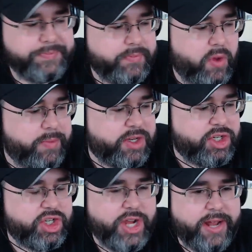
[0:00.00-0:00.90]
we've been
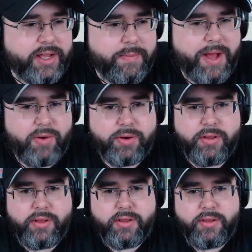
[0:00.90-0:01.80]
just chatting about
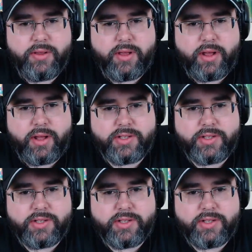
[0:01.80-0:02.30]
uh,